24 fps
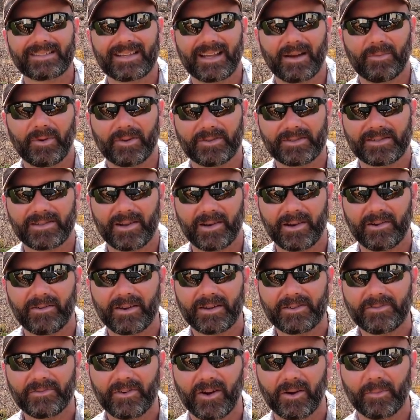time on Stoney
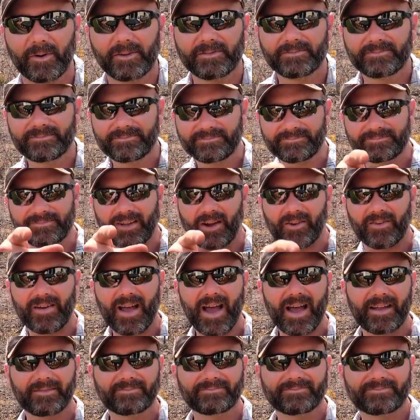Ridge Farmer. All
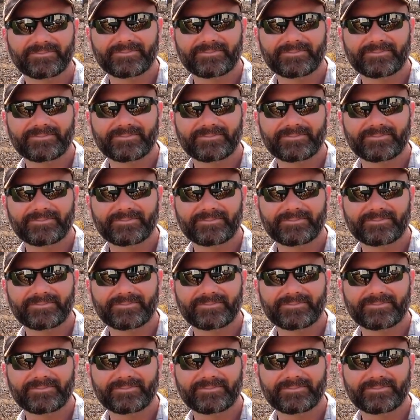right.